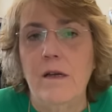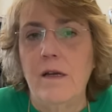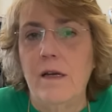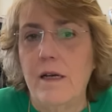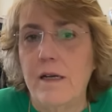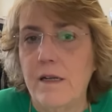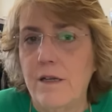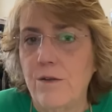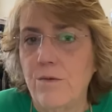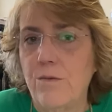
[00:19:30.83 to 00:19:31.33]

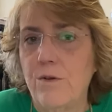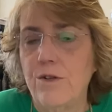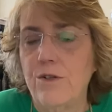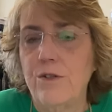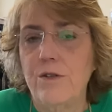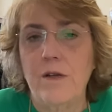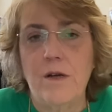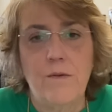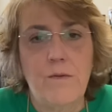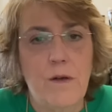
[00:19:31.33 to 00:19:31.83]
In other words,
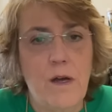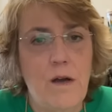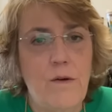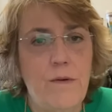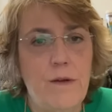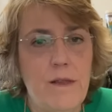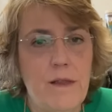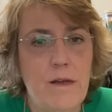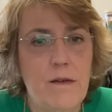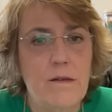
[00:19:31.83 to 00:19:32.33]
you don't
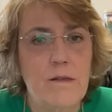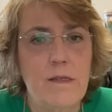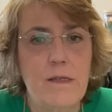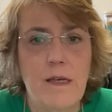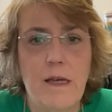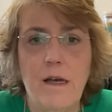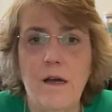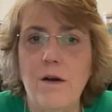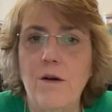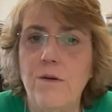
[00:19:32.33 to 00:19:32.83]
go in there and
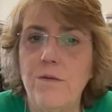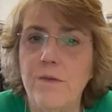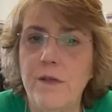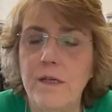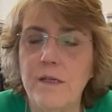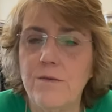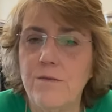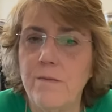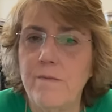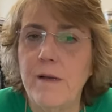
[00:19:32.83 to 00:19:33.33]
say, oh,
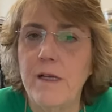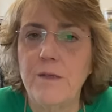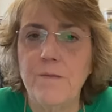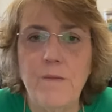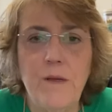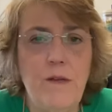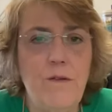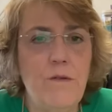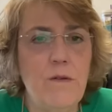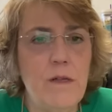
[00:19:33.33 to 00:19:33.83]
this must
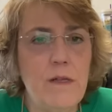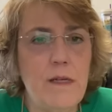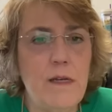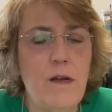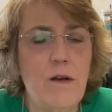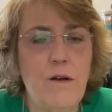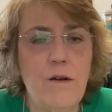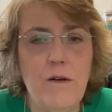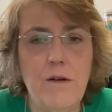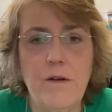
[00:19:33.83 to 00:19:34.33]
be really
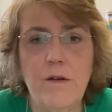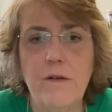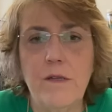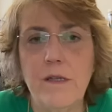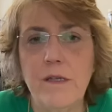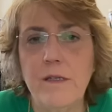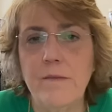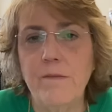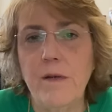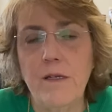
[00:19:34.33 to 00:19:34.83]
hurt.
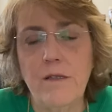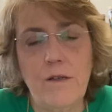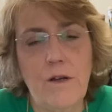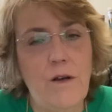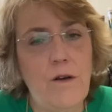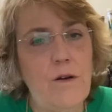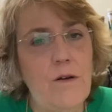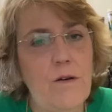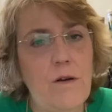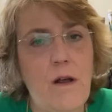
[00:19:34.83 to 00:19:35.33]
This must
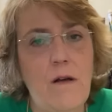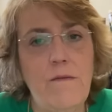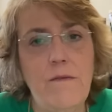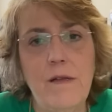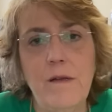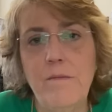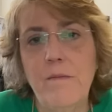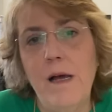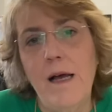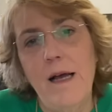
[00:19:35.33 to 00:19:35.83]
hurt
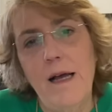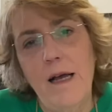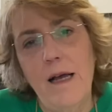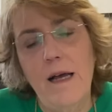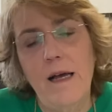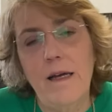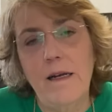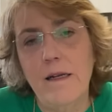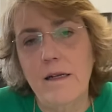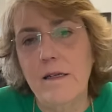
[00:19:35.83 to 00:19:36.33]
awfully
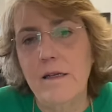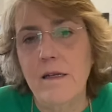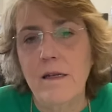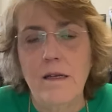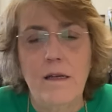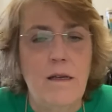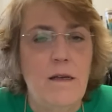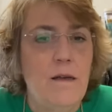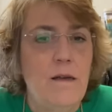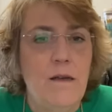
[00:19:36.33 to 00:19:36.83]
bad. And,
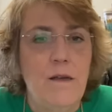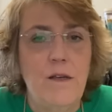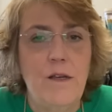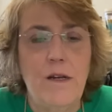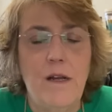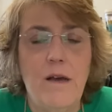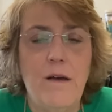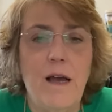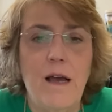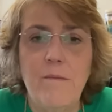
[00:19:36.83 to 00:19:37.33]

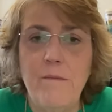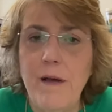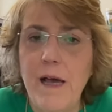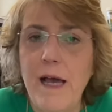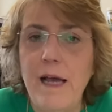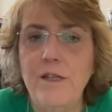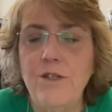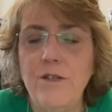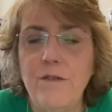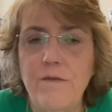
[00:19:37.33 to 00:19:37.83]
how
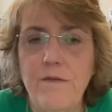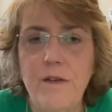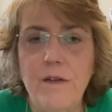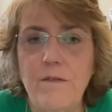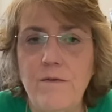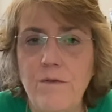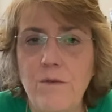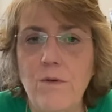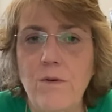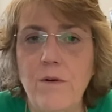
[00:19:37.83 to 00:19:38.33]
bad you
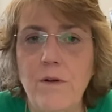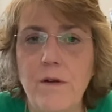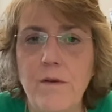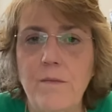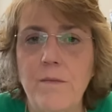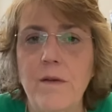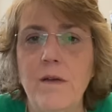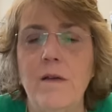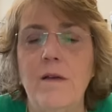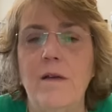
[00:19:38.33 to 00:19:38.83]
feel for
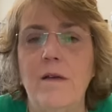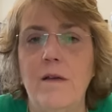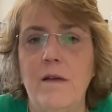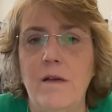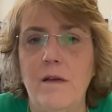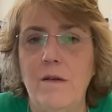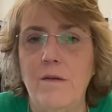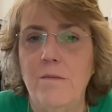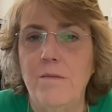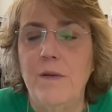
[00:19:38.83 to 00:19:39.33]
them,
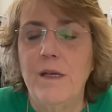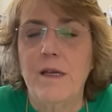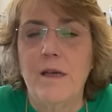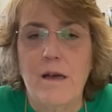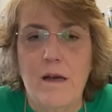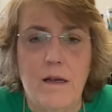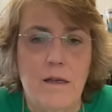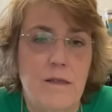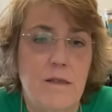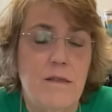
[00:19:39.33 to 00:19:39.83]

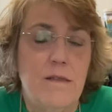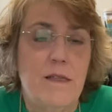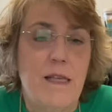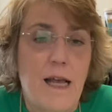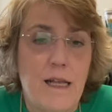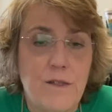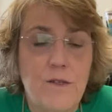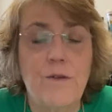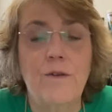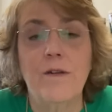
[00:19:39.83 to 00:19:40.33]
because
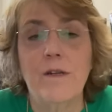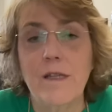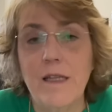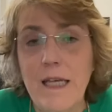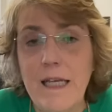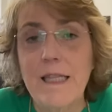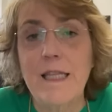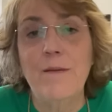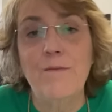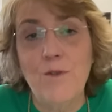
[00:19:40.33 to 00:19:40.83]
that's going to
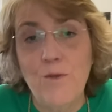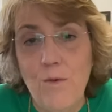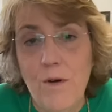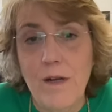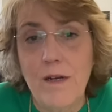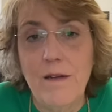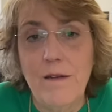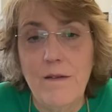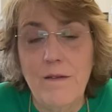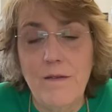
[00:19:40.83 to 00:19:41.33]
lead them to
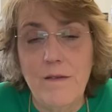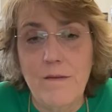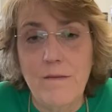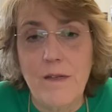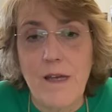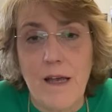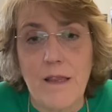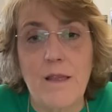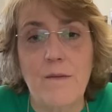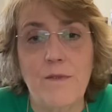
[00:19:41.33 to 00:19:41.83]
want to
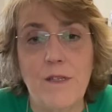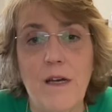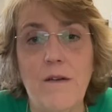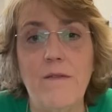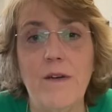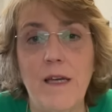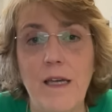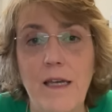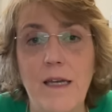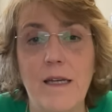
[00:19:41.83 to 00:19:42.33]
cut
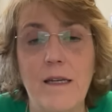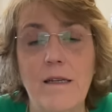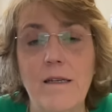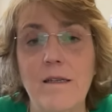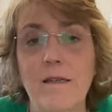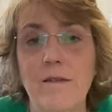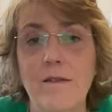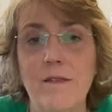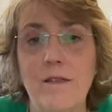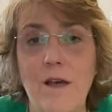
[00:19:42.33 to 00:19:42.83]
themselves again
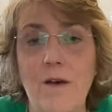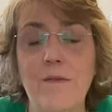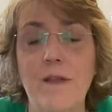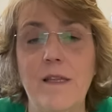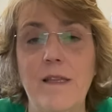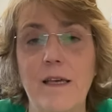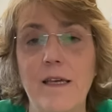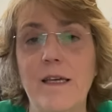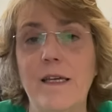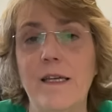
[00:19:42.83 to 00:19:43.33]
so
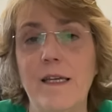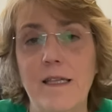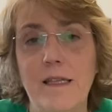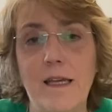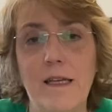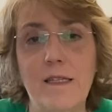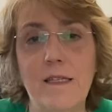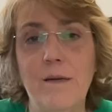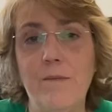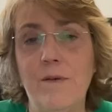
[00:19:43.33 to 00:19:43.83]
that they can get
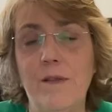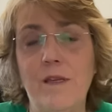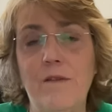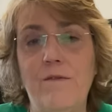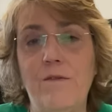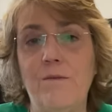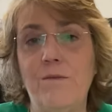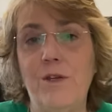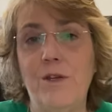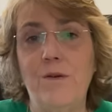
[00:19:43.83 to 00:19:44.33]
that sympathy
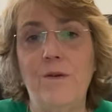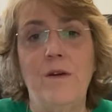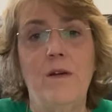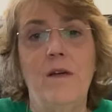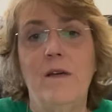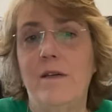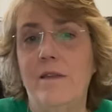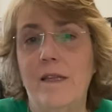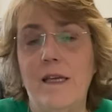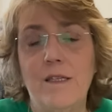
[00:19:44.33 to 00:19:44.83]
from you.
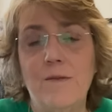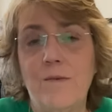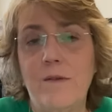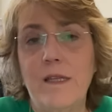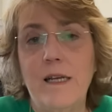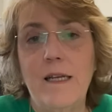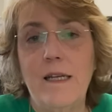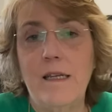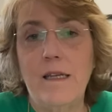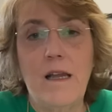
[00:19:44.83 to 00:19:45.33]
That's
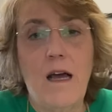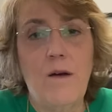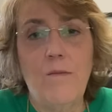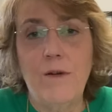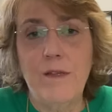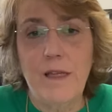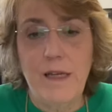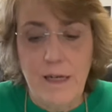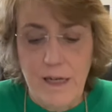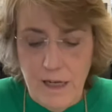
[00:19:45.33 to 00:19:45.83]
not
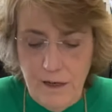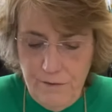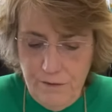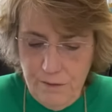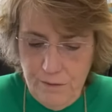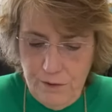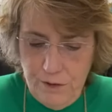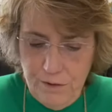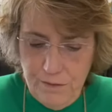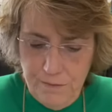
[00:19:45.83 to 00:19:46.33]
what they need
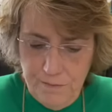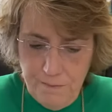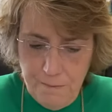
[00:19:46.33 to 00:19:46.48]
from you.